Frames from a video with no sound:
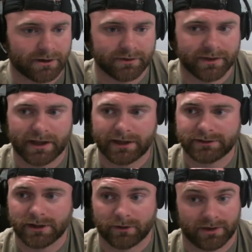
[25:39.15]
Are they?
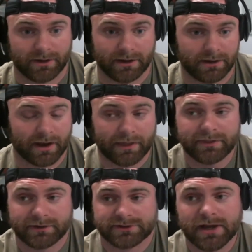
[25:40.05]
I
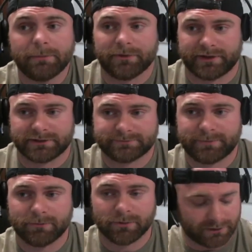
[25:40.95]
think there's a couple things
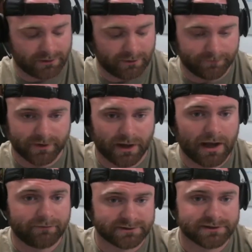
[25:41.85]
people can do.
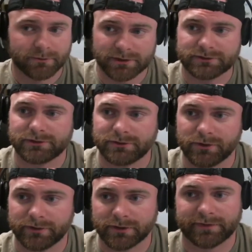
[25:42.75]
Obviously, what
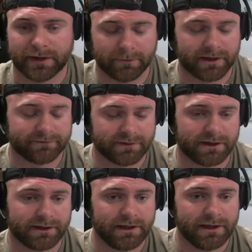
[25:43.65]
you and your family have
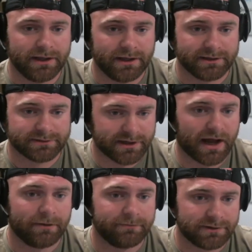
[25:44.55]
done is
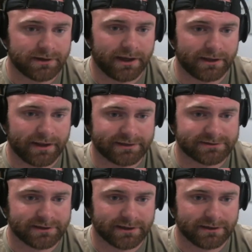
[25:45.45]
adopt, and
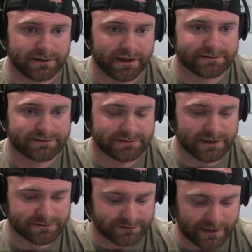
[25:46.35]
that's
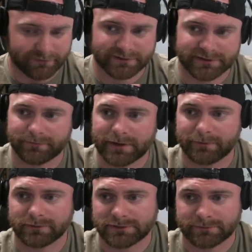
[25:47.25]
definitely something
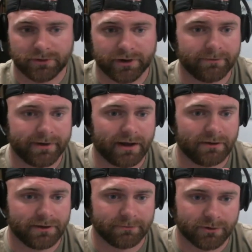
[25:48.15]
people should pray about
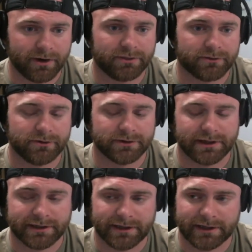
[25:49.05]
and pray through
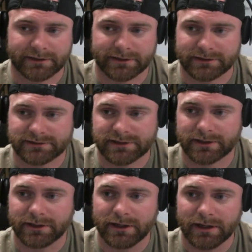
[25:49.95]
and consider.